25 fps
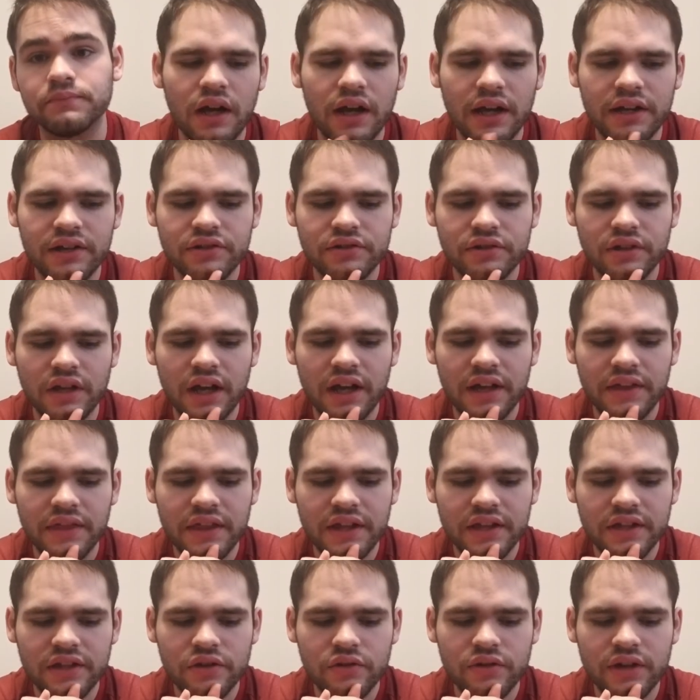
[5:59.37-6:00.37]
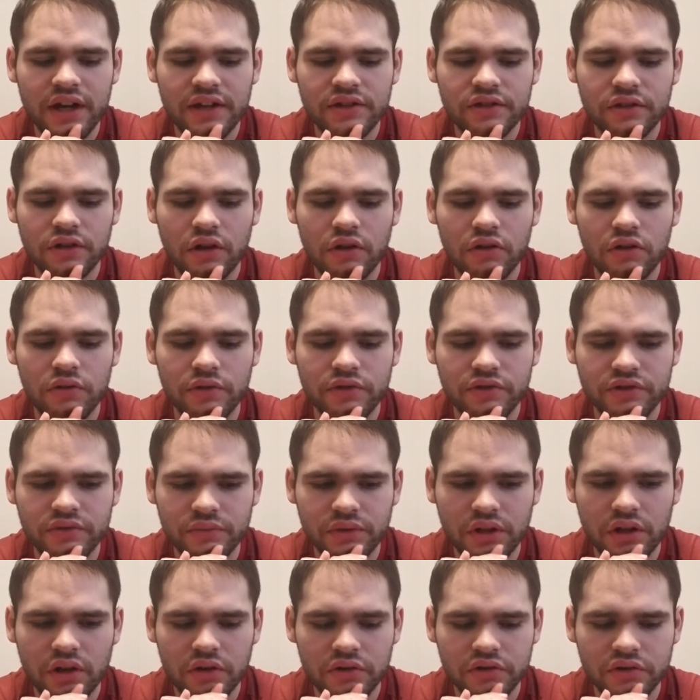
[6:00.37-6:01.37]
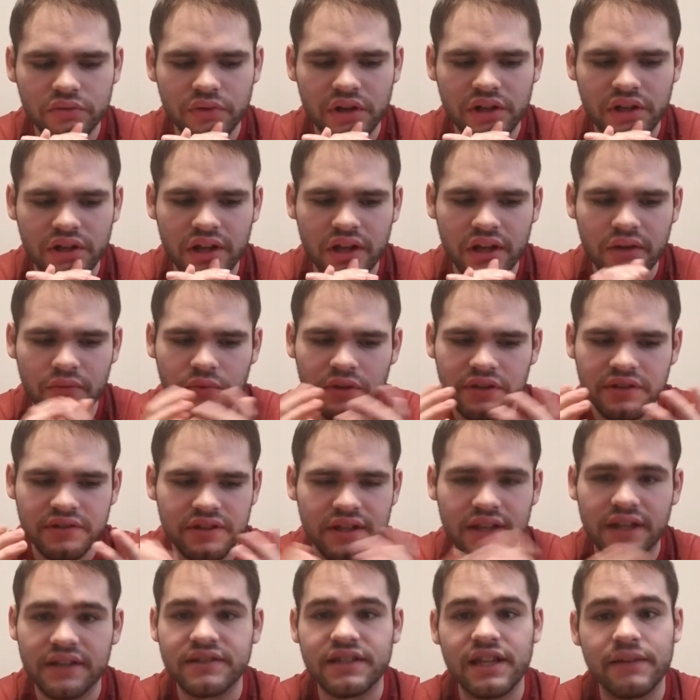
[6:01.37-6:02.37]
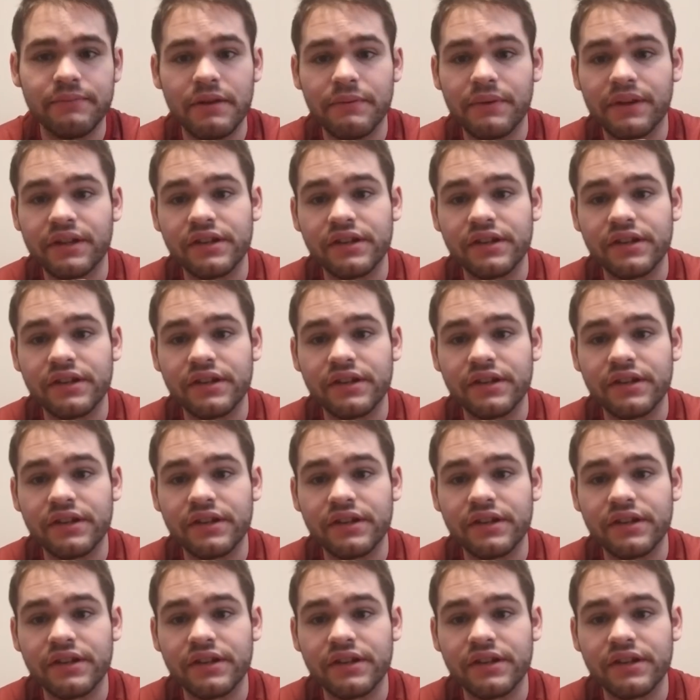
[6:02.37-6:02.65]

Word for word: I just I think you guys are always also wondering when's the next time